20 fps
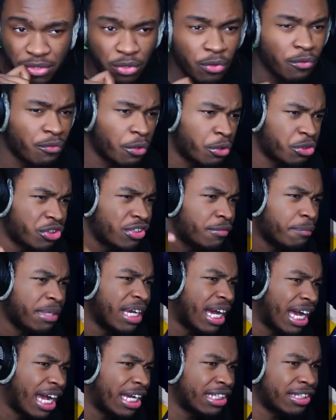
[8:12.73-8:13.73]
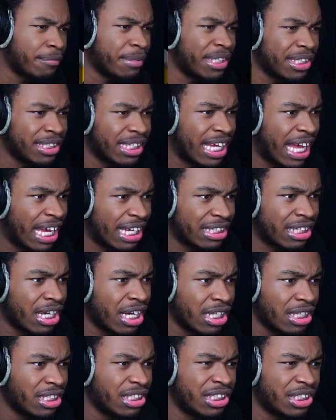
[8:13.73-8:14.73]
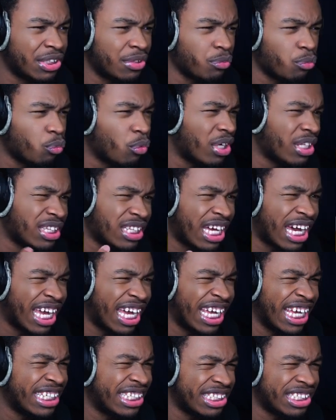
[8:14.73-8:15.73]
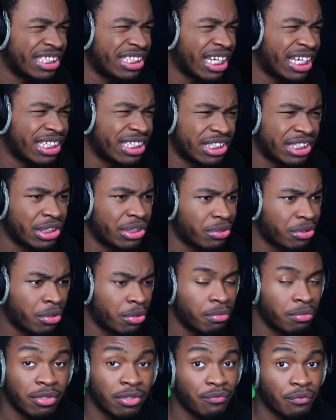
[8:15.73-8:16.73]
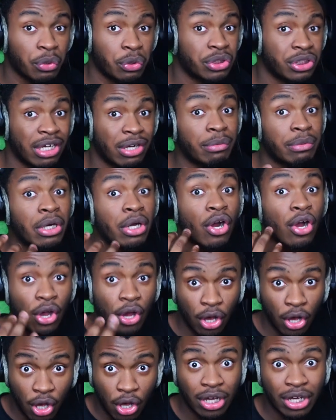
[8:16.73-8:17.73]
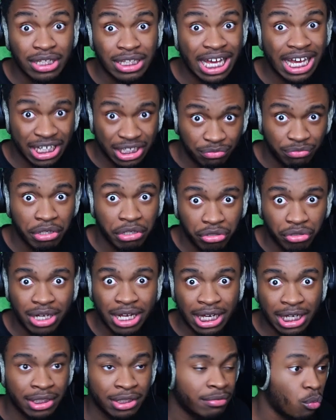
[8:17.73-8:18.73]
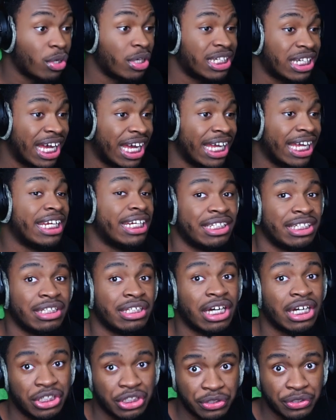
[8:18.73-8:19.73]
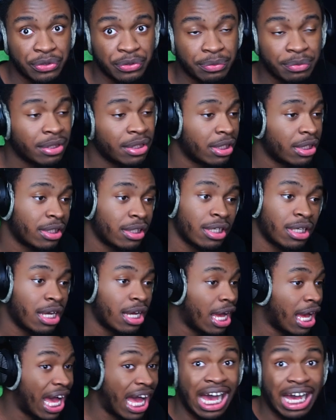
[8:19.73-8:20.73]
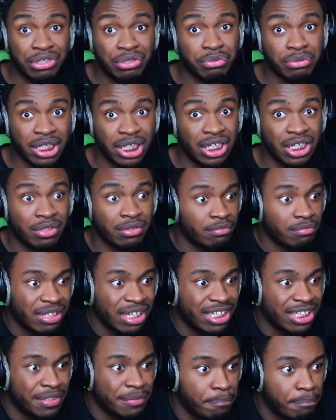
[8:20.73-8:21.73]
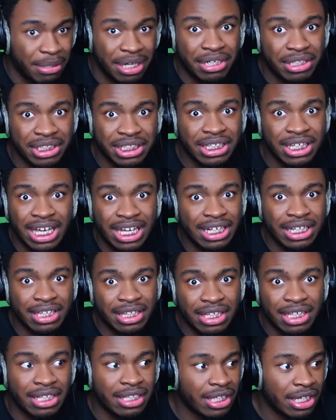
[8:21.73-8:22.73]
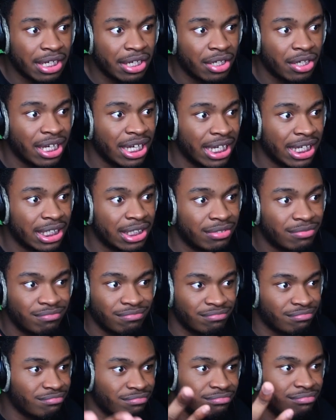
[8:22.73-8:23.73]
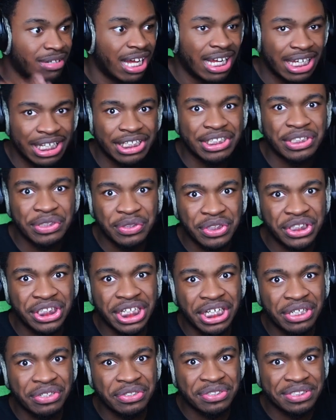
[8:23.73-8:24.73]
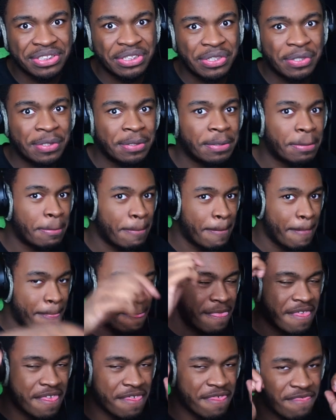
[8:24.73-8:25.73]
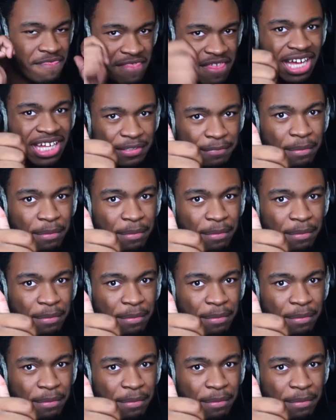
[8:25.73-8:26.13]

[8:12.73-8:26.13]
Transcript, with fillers: Two versions behind to be exact. This is one point eighteen point zero, the version that we are on that has Render Dragon. One point eighteen point two, I don't care. It's barely anything there and I get to use shaders, so that's